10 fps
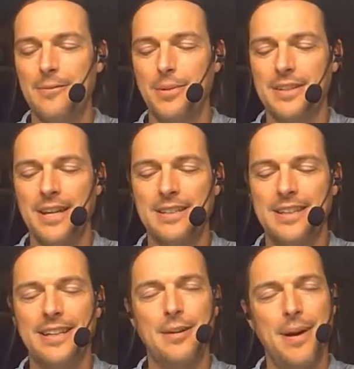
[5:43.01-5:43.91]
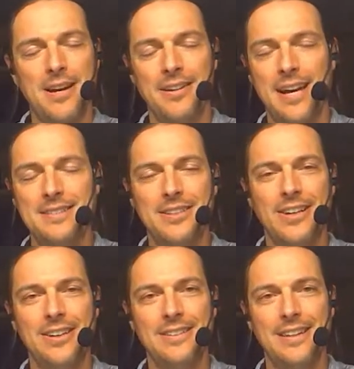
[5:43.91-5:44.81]
But then thinking about our last
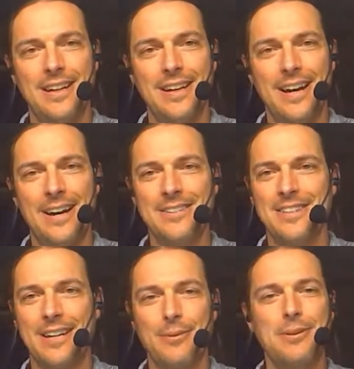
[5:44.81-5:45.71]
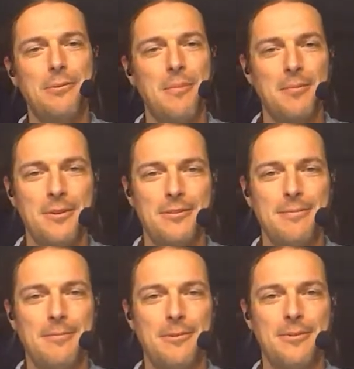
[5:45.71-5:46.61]
call, I was like, when remember
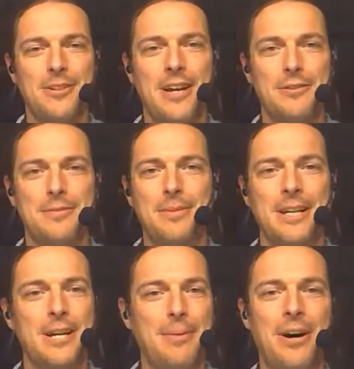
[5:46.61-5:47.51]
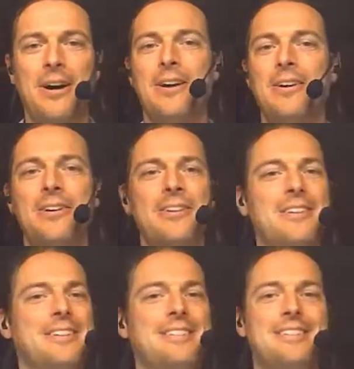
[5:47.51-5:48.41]
remember when Greg was bringing up
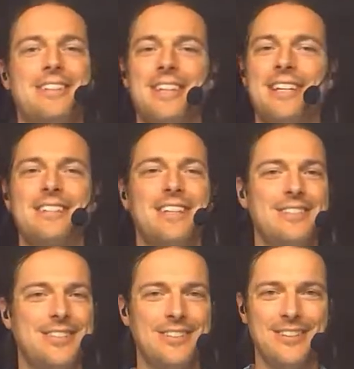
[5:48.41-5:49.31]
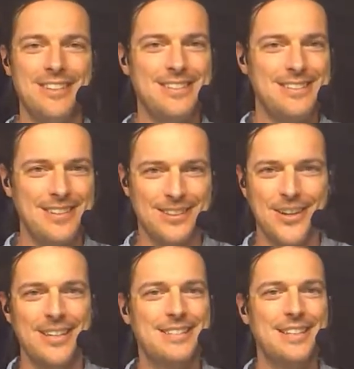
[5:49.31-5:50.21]
all the things that utilities, the
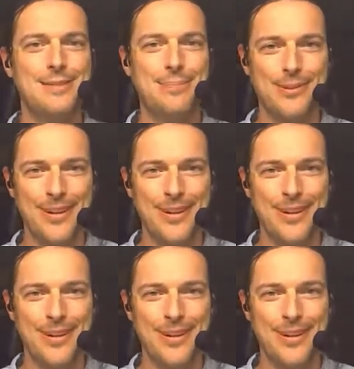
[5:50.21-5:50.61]
greatest all hits the